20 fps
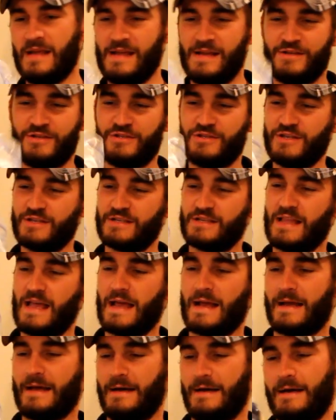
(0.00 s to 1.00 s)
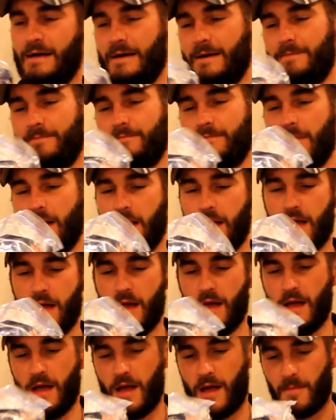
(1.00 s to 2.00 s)
It's just like
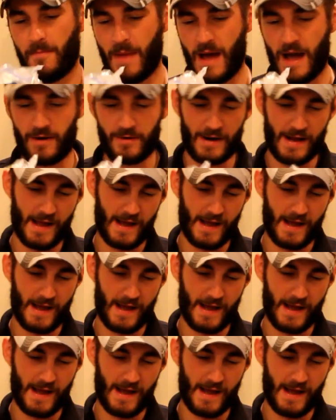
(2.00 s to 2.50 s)
Mountain